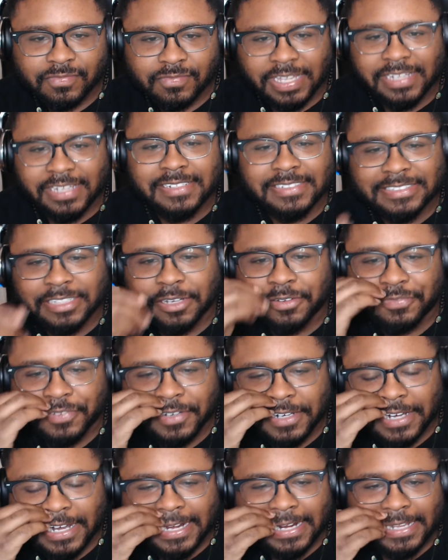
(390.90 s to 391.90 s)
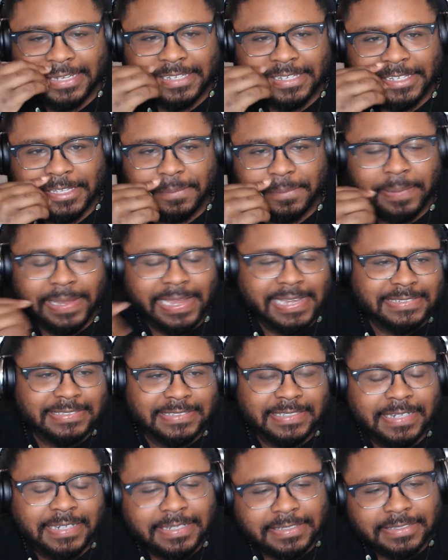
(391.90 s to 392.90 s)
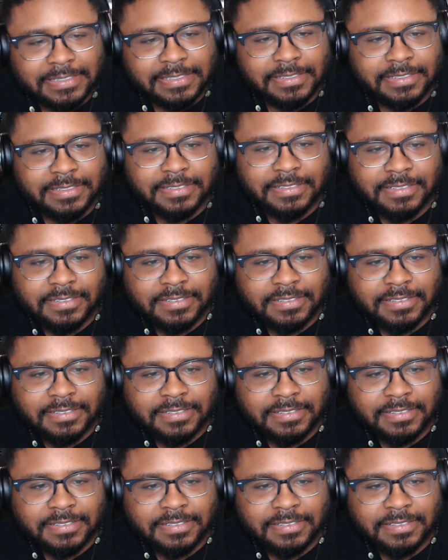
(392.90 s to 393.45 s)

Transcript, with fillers: That looks so fun how they can keep passing like that.